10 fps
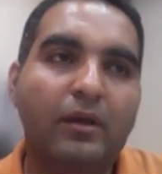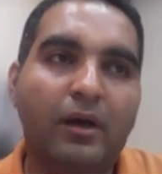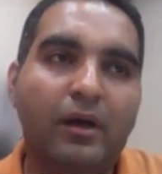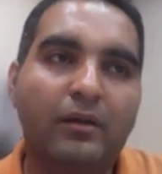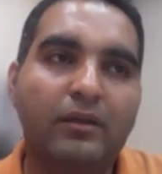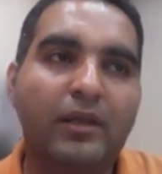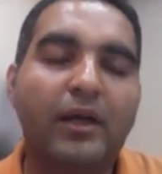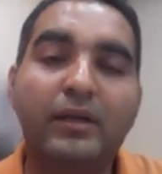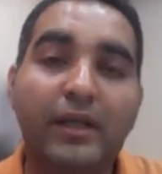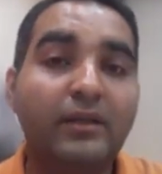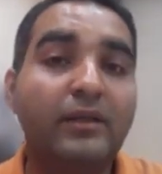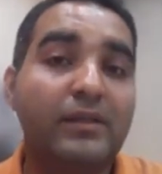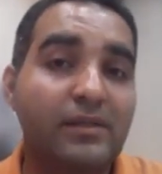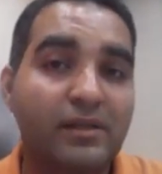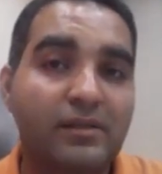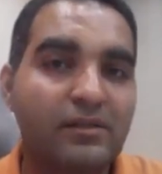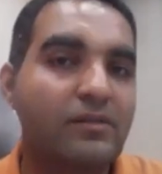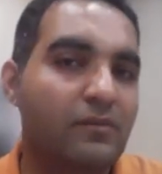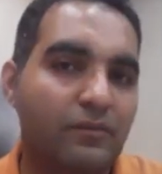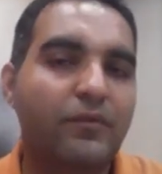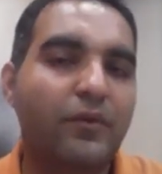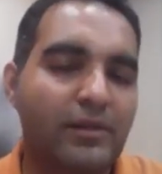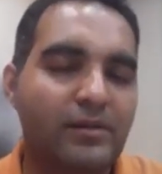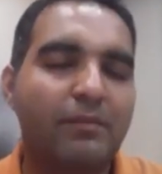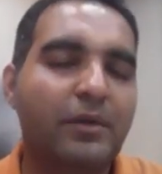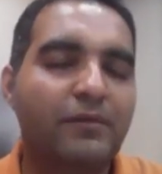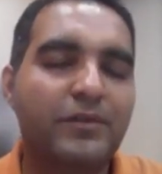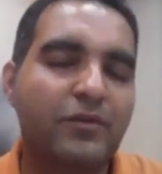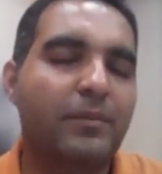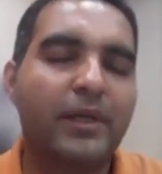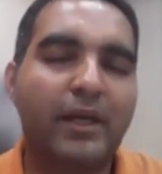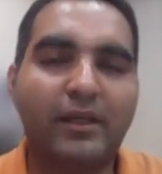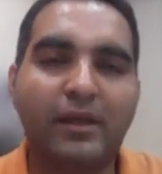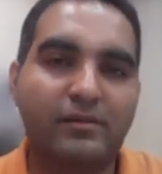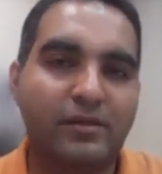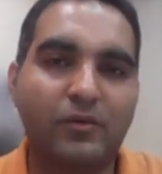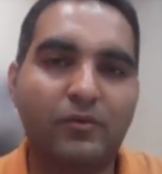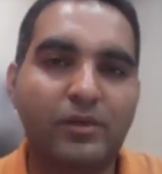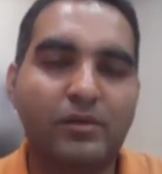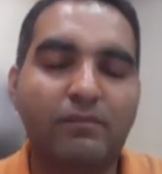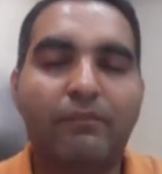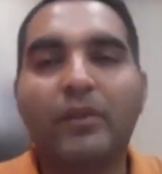And there are 10 test cases, for example, which will be getting executed.